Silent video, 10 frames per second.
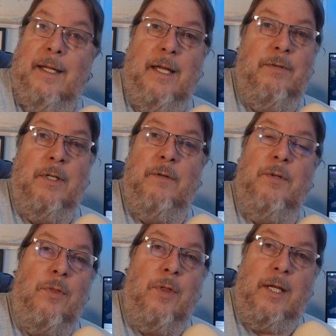even if
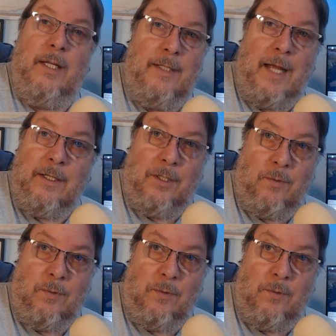you think it's not going to